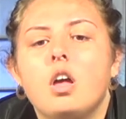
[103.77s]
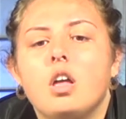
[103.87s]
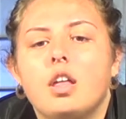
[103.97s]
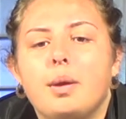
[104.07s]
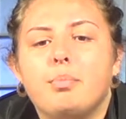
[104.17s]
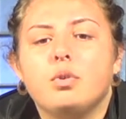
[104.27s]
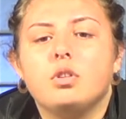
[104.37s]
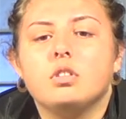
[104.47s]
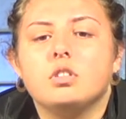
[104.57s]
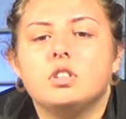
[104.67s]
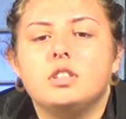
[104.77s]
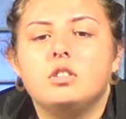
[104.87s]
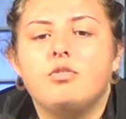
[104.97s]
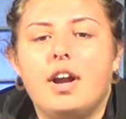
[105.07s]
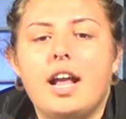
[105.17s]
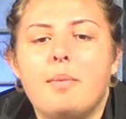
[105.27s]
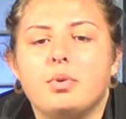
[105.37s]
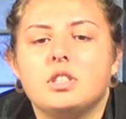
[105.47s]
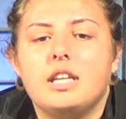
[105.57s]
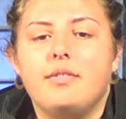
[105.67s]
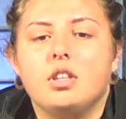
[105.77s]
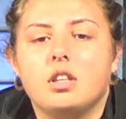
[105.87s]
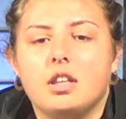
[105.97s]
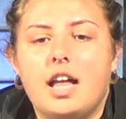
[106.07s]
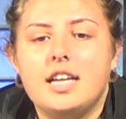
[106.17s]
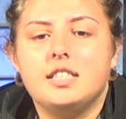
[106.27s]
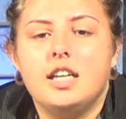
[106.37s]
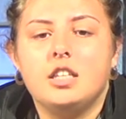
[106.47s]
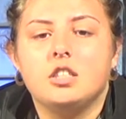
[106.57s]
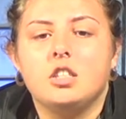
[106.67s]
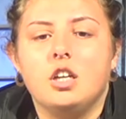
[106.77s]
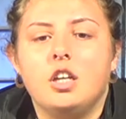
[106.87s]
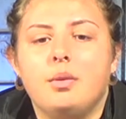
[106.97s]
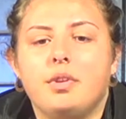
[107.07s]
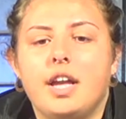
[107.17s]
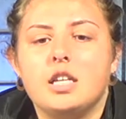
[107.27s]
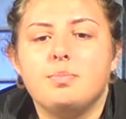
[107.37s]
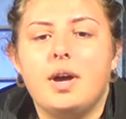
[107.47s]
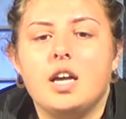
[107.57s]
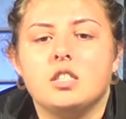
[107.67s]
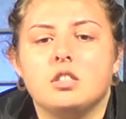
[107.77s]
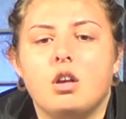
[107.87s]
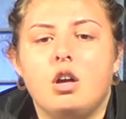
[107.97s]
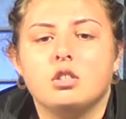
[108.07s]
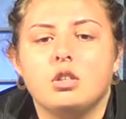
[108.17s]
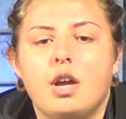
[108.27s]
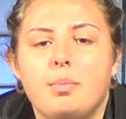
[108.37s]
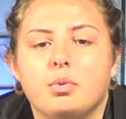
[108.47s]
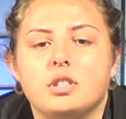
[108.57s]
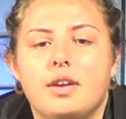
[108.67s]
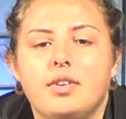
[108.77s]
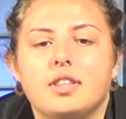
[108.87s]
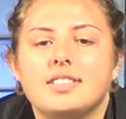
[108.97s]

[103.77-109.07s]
April Friday, April 7th. Last day to turn in guest passes also April 7th.